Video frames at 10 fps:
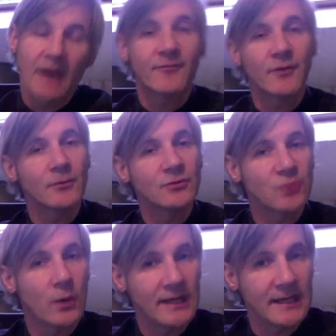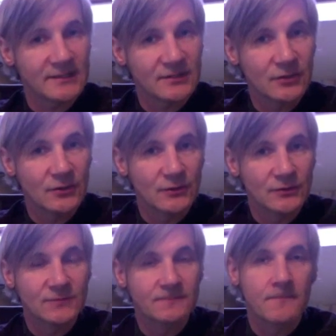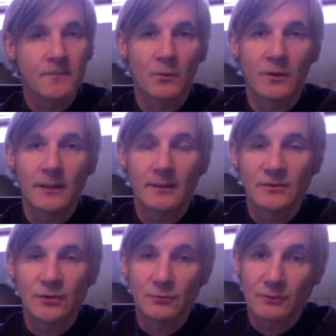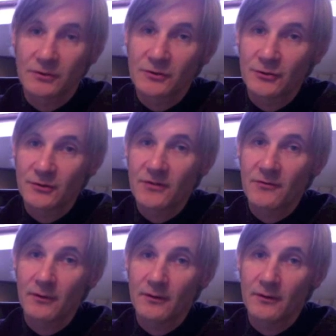and from those 28 schools, we were able to recruit